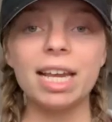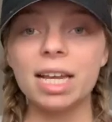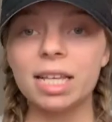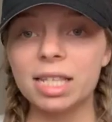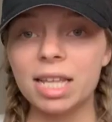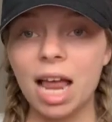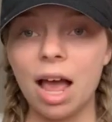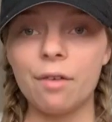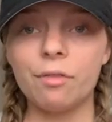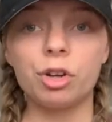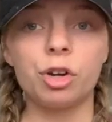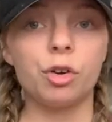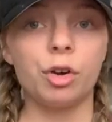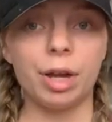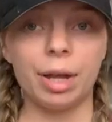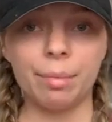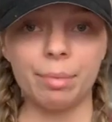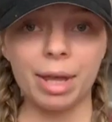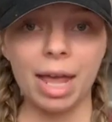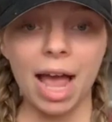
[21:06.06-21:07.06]
doesn't have a
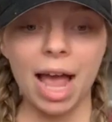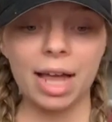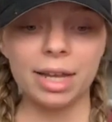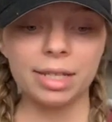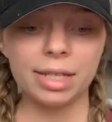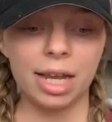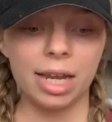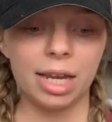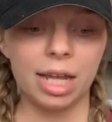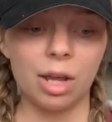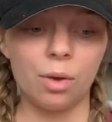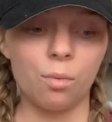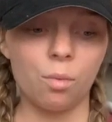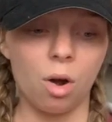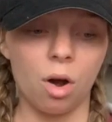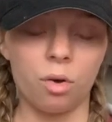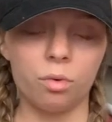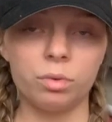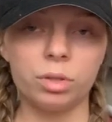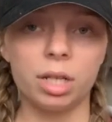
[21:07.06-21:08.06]
crib yet, and he
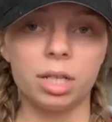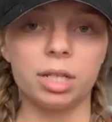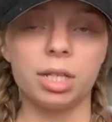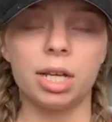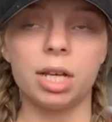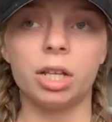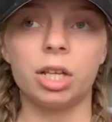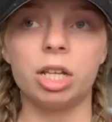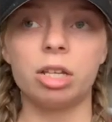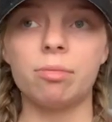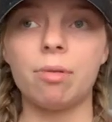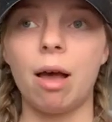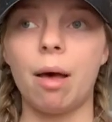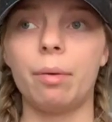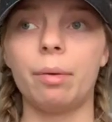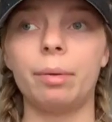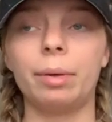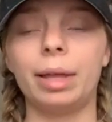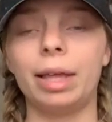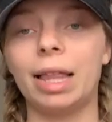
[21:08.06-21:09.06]
won't until he's
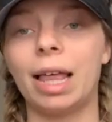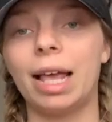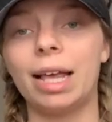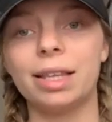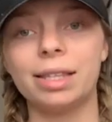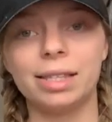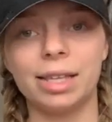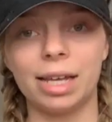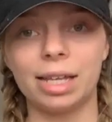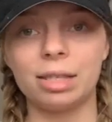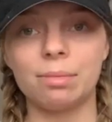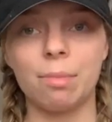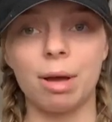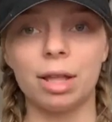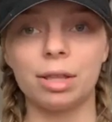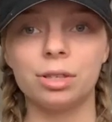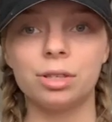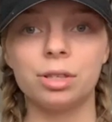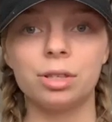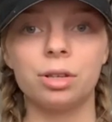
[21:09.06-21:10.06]
probably like 6
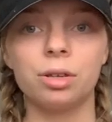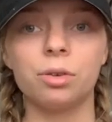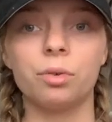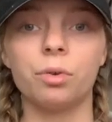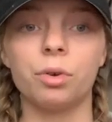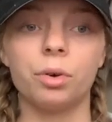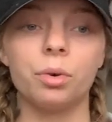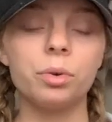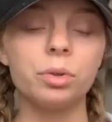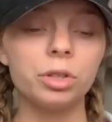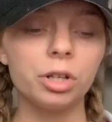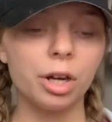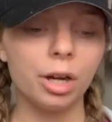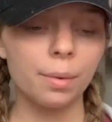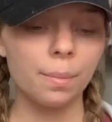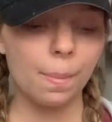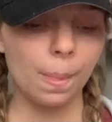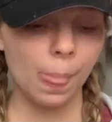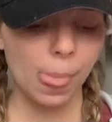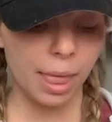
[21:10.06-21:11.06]
months or
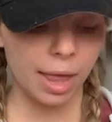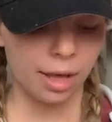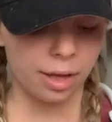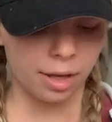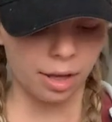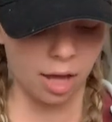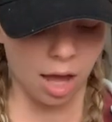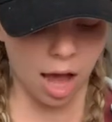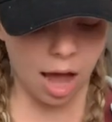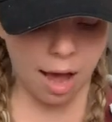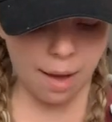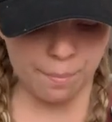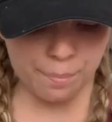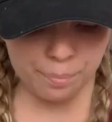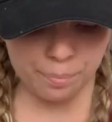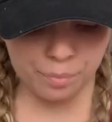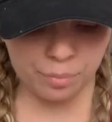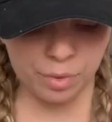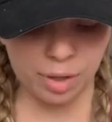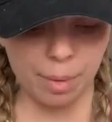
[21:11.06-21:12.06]
older.
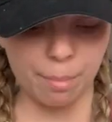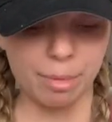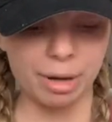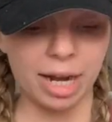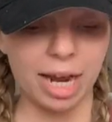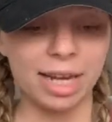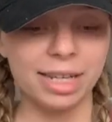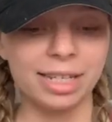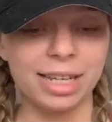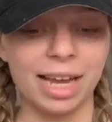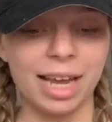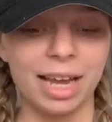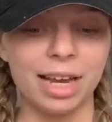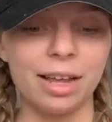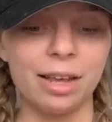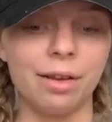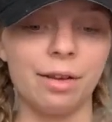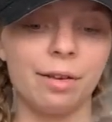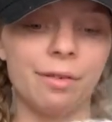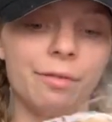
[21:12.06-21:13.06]
But I
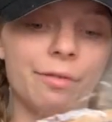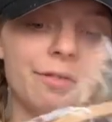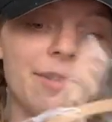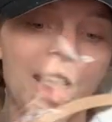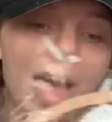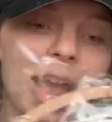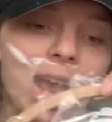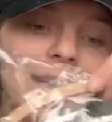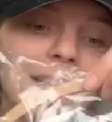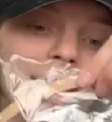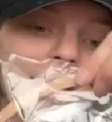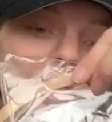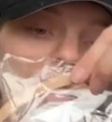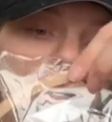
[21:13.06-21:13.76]
did find